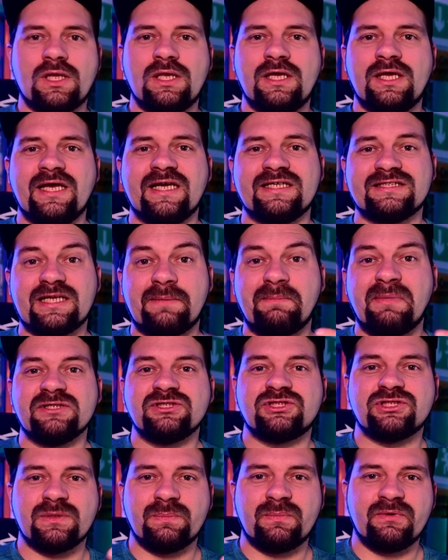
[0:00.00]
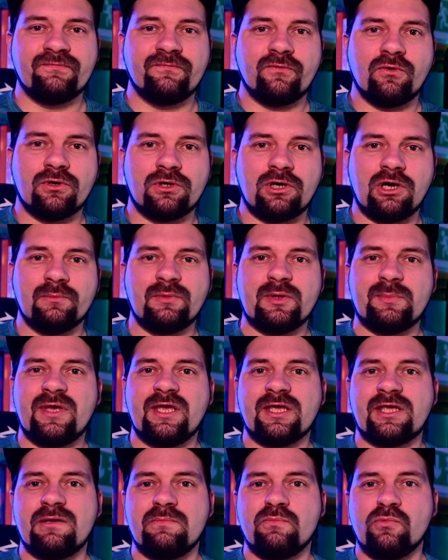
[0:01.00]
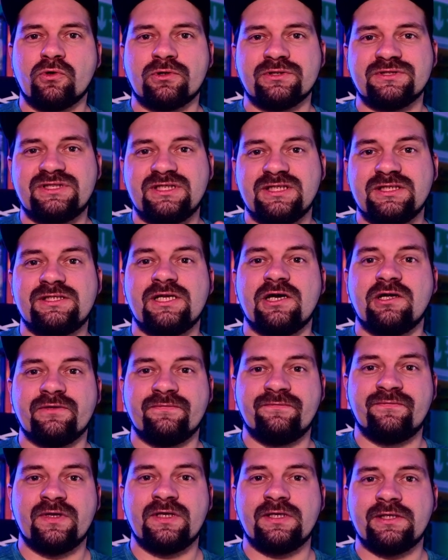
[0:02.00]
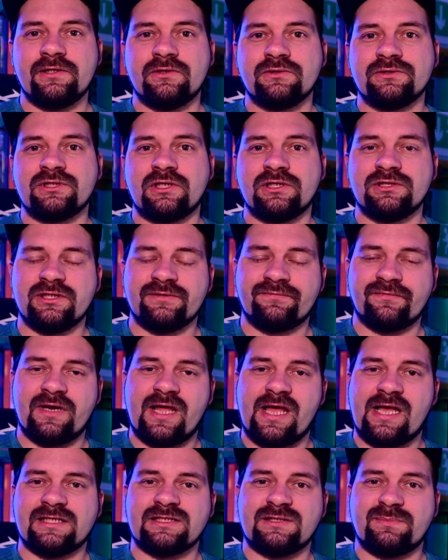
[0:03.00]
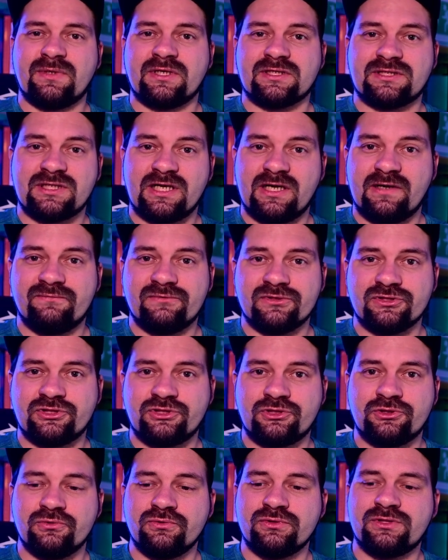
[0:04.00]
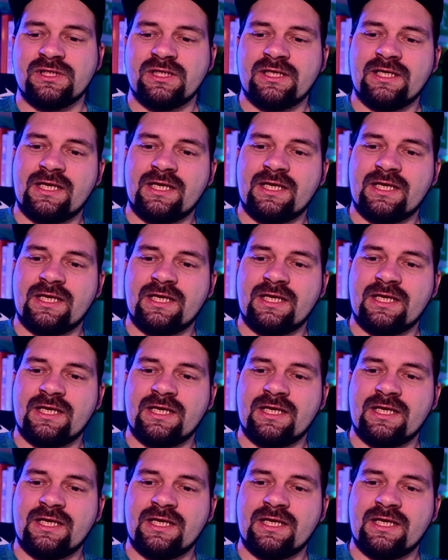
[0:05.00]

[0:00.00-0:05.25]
As I mentioned before, I'll be making more detailed videos on different aspects of the shoot